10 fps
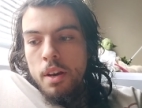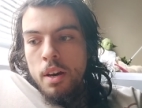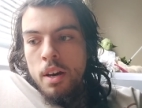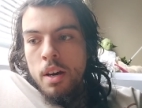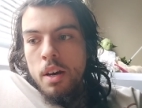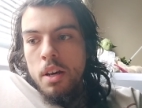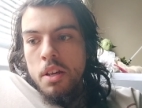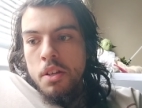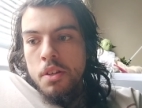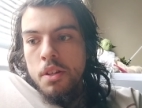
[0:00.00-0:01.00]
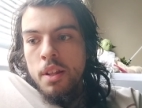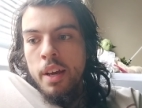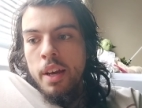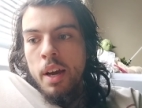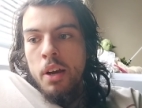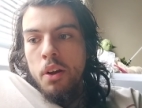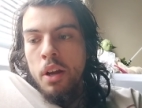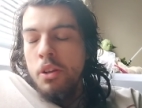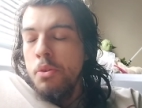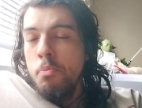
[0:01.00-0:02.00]
uh, like I
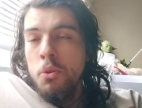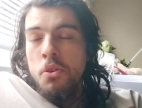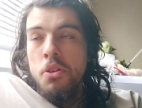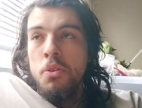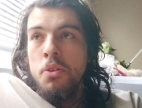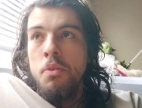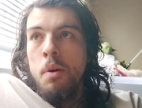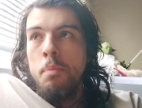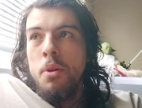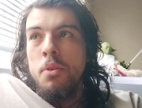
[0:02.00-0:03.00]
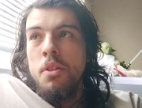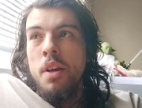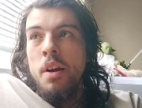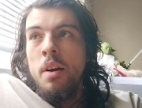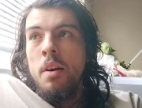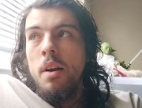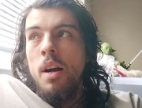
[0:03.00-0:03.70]
I will still do uploads there.